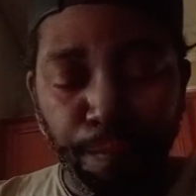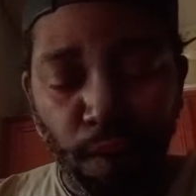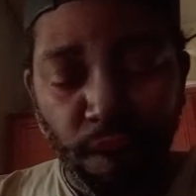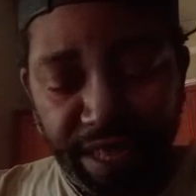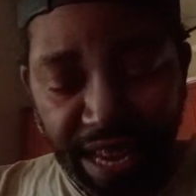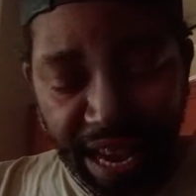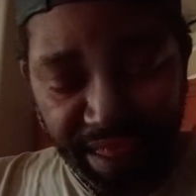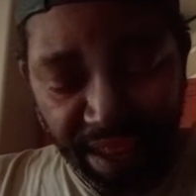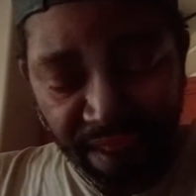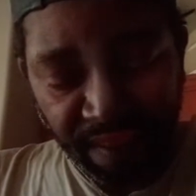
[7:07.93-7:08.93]

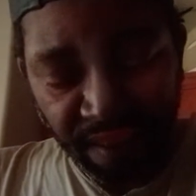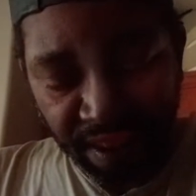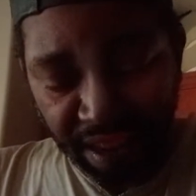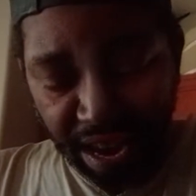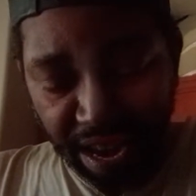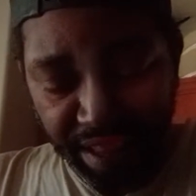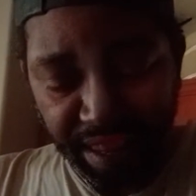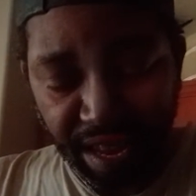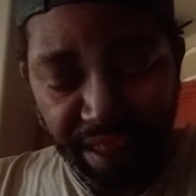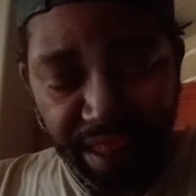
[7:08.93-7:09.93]
broadcasting at
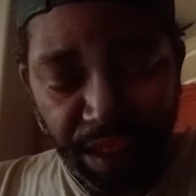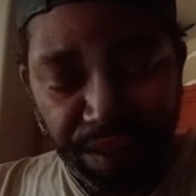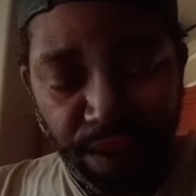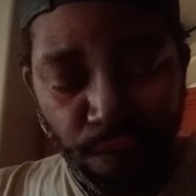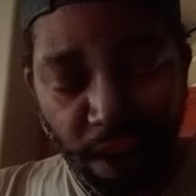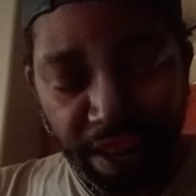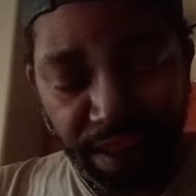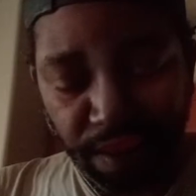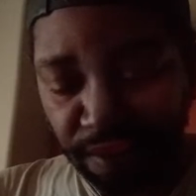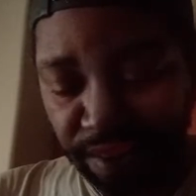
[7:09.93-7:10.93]
10,000
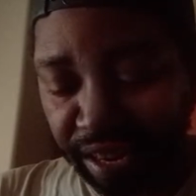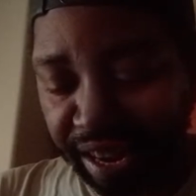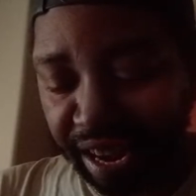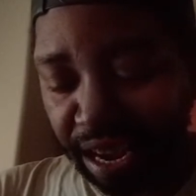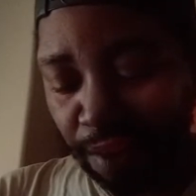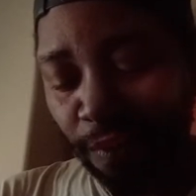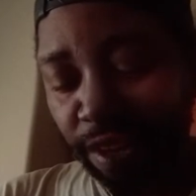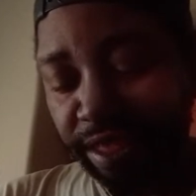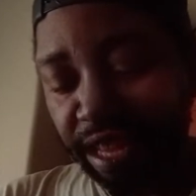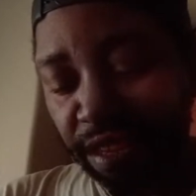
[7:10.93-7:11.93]
watts during the day and
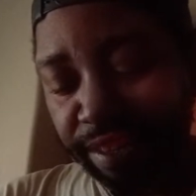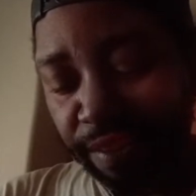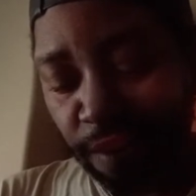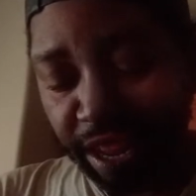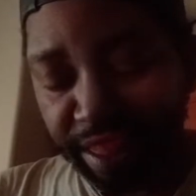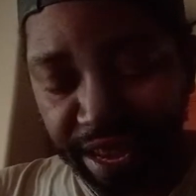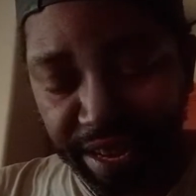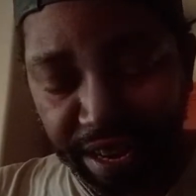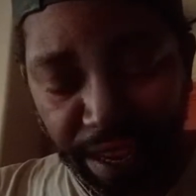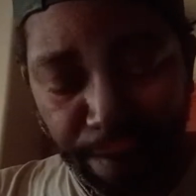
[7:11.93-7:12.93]
1,000 watts
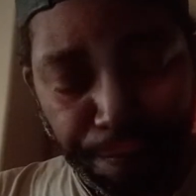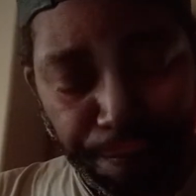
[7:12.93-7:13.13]
at night.